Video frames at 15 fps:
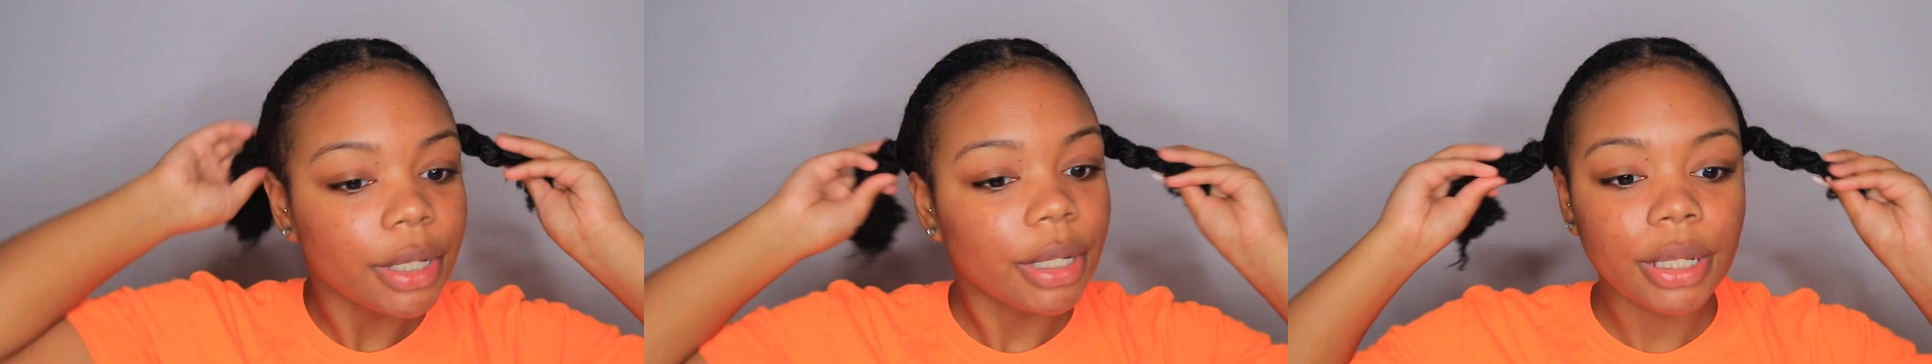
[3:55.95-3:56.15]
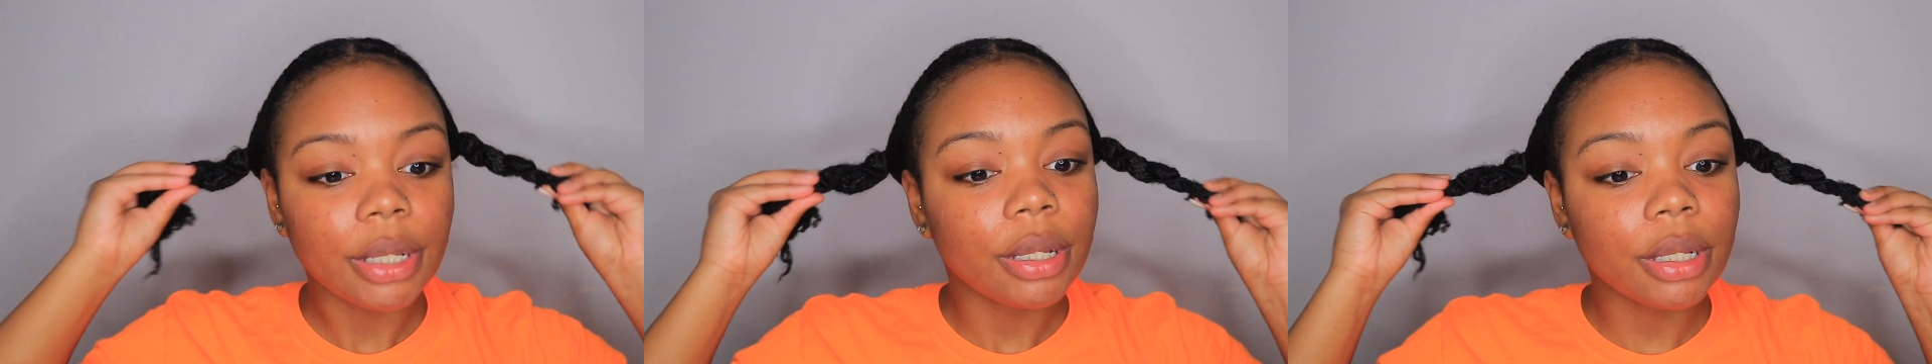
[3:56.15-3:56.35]

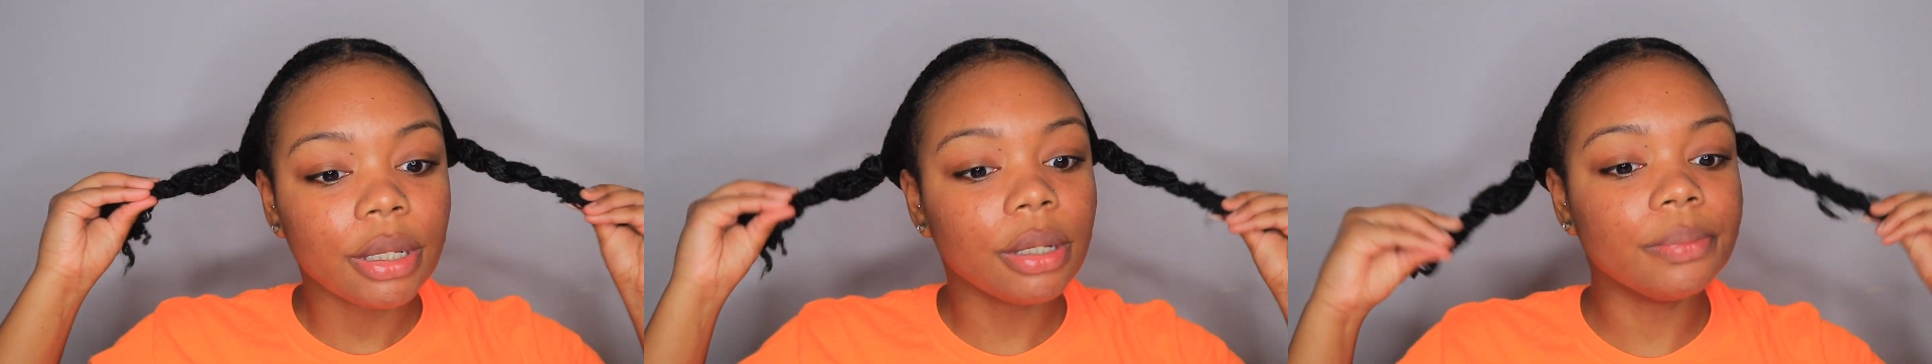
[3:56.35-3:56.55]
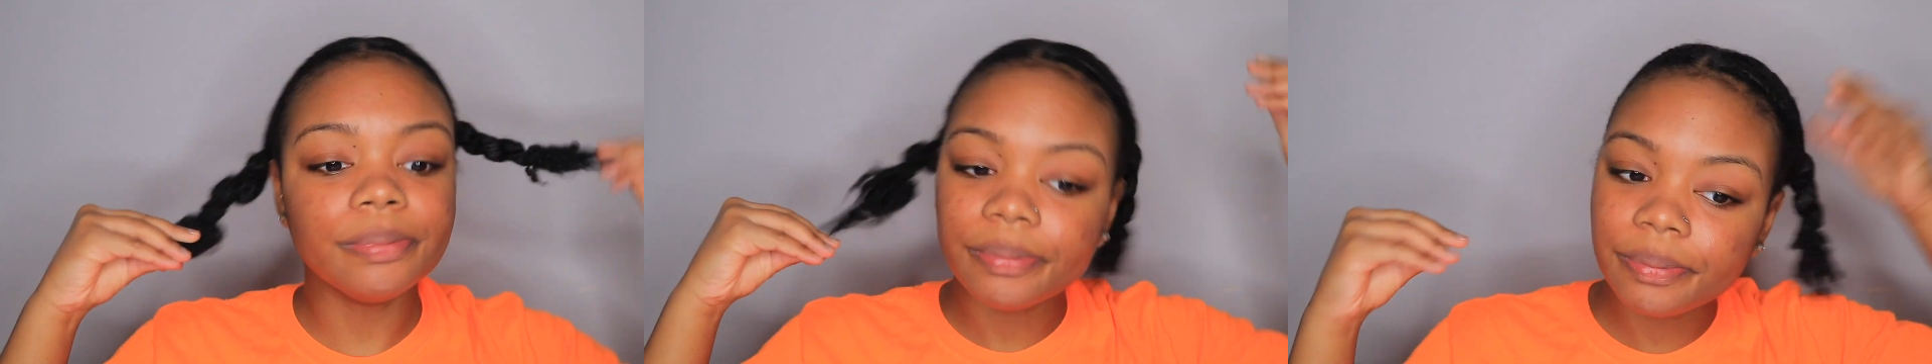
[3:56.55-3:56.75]

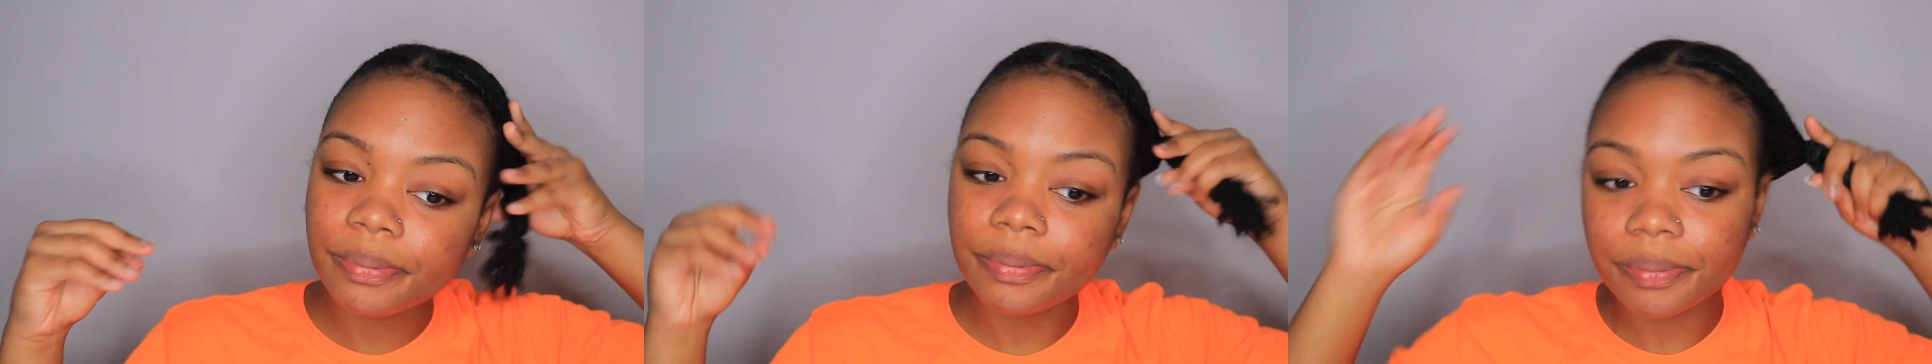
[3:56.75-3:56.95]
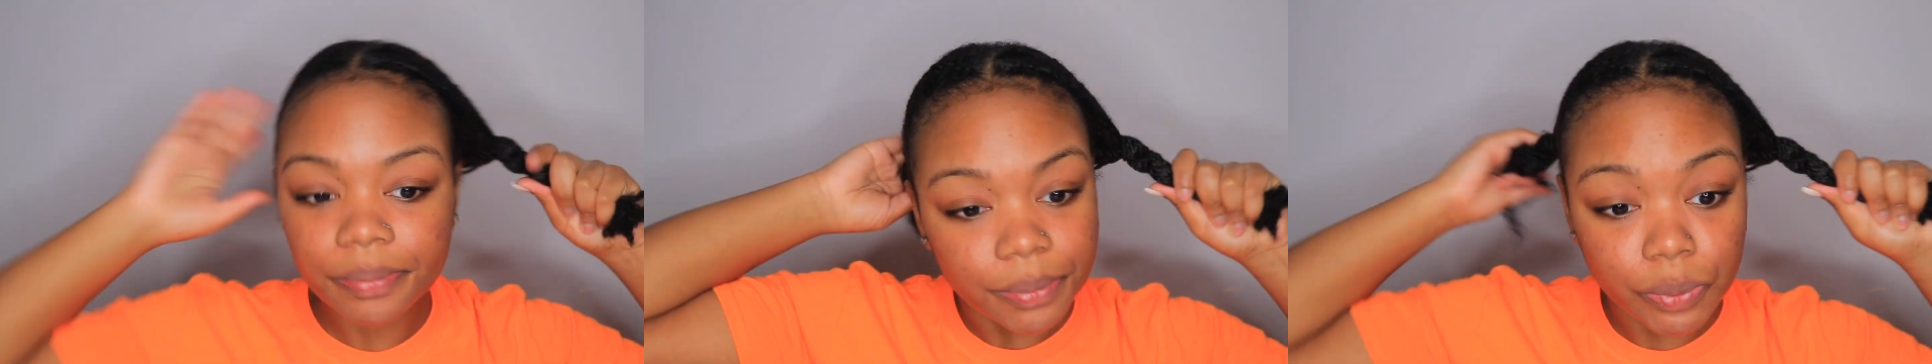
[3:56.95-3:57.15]
morning
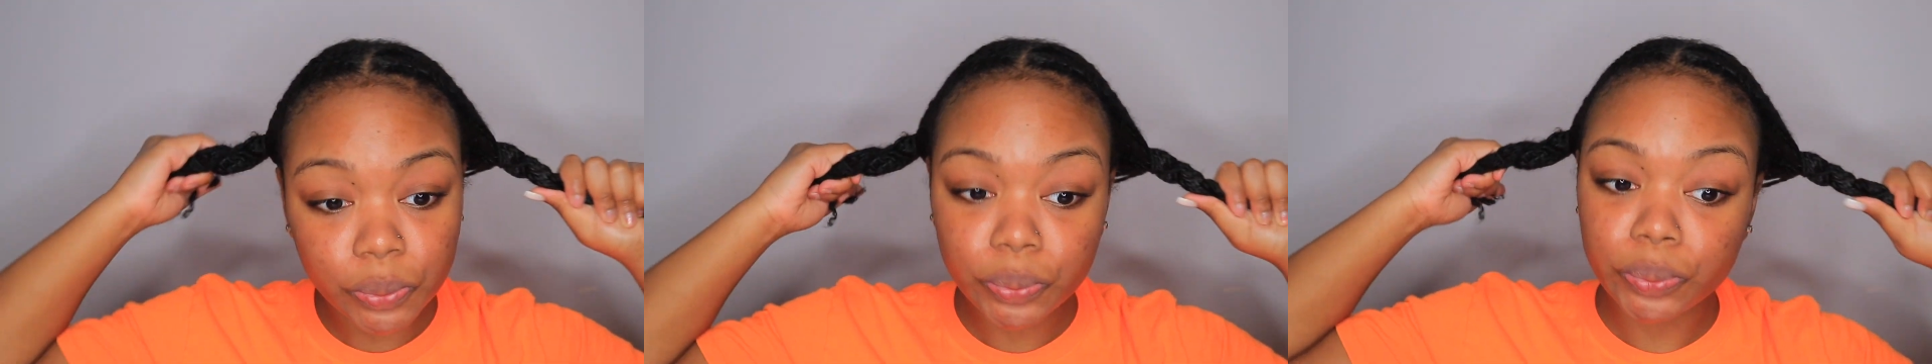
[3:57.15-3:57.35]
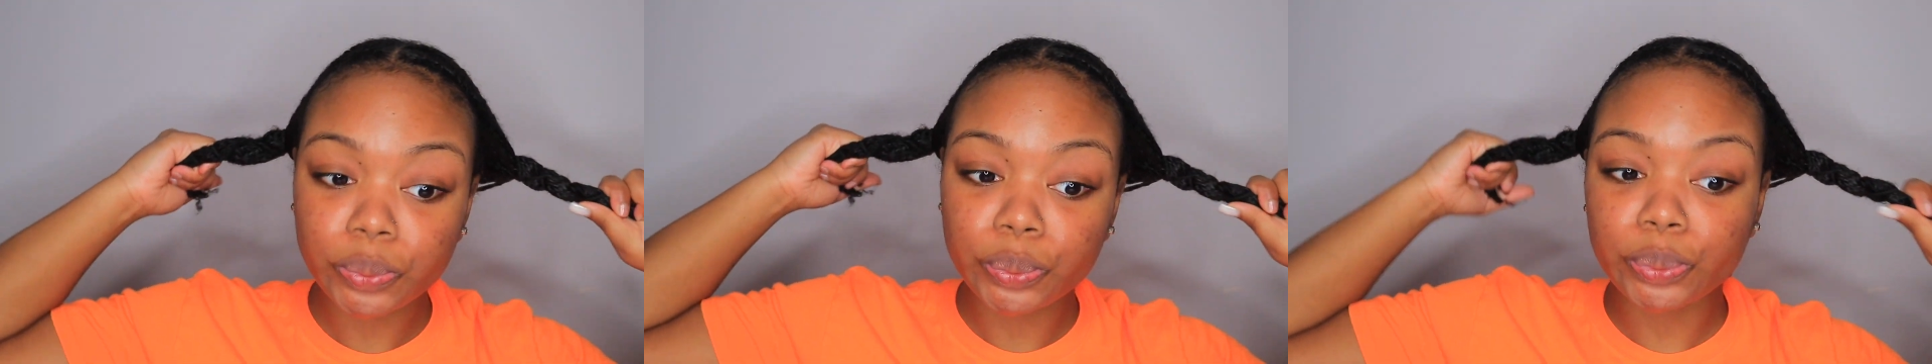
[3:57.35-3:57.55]
or
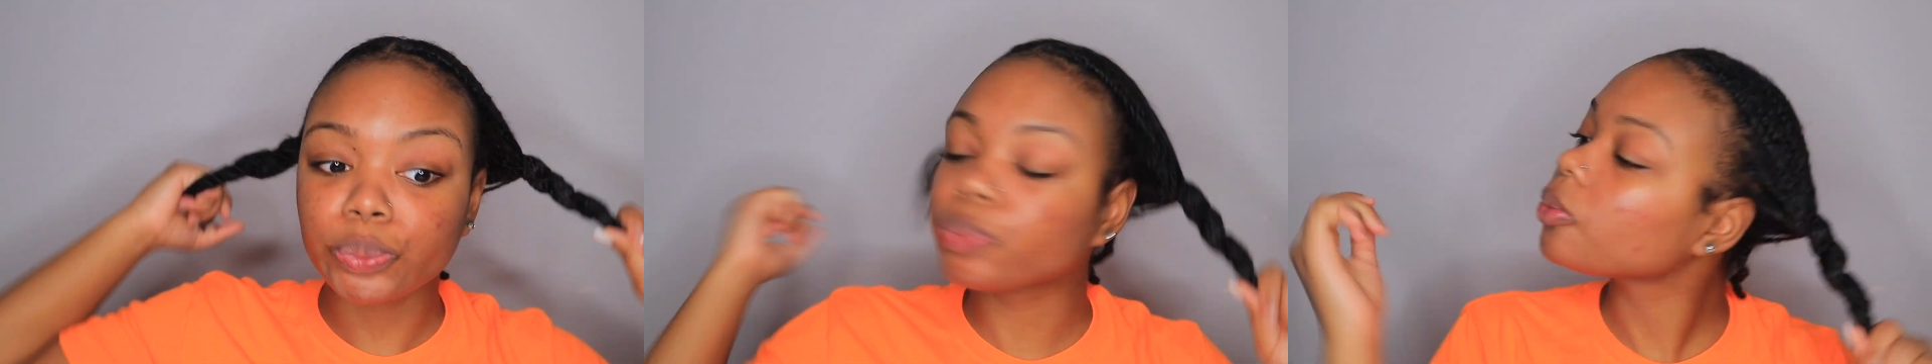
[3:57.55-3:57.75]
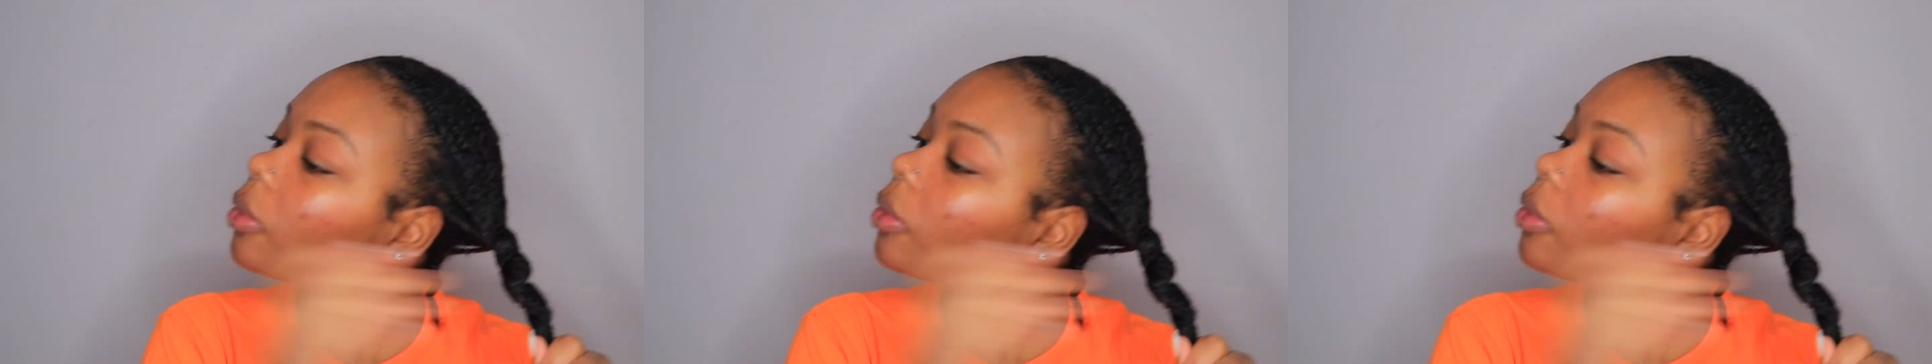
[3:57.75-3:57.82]
day.